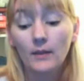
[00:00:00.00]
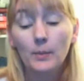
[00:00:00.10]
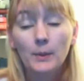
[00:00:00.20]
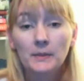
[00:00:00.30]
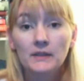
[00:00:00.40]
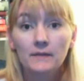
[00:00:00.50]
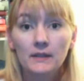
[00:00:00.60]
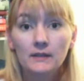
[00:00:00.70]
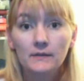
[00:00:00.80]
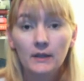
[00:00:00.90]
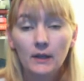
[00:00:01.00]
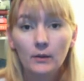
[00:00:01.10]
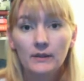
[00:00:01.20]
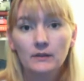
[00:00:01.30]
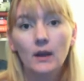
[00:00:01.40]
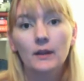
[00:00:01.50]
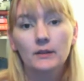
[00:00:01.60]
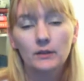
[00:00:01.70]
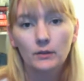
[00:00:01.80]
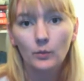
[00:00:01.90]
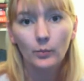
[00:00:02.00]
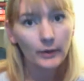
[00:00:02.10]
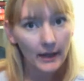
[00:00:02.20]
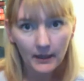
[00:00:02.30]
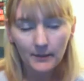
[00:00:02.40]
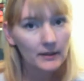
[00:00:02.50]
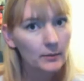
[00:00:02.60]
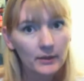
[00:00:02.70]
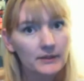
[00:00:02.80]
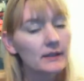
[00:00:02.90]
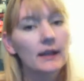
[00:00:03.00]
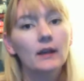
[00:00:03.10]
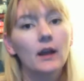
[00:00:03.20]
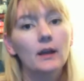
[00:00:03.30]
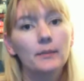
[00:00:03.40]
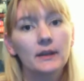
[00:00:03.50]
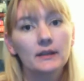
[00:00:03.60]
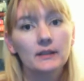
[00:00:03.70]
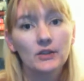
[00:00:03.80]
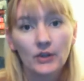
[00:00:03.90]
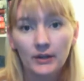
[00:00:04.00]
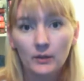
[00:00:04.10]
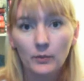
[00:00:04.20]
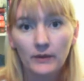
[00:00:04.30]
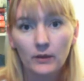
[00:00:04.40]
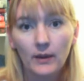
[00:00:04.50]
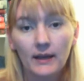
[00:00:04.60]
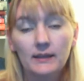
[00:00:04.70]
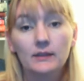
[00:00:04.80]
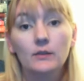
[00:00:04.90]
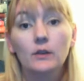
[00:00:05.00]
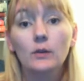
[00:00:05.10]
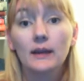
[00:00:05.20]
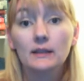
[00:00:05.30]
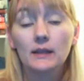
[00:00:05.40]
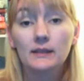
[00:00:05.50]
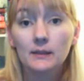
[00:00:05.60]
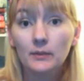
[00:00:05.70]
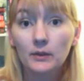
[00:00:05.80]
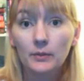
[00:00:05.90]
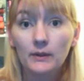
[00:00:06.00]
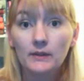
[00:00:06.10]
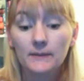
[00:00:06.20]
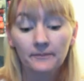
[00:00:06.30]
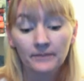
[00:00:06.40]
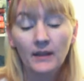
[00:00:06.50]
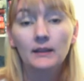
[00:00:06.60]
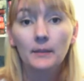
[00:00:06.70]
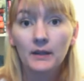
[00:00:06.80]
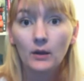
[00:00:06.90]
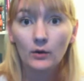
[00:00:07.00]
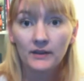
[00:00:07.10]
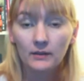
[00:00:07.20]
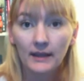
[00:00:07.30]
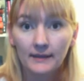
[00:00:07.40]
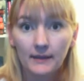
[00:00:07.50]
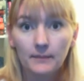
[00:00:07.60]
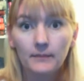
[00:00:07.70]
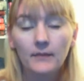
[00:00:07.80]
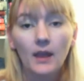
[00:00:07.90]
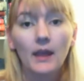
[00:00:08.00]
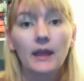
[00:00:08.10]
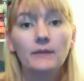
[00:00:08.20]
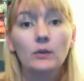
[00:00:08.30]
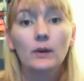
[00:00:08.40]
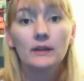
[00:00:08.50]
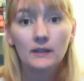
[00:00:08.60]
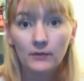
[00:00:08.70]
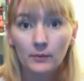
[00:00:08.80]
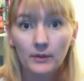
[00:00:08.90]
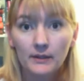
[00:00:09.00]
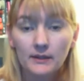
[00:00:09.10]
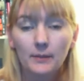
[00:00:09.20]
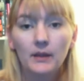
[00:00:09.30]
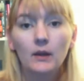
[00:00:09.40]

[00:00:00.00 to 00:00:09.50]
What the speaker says: The purpose of this video is not to brag about the books that I got, but is to share them with you guys. So if you guys got similar books, let me know if you like them. If you got different books, let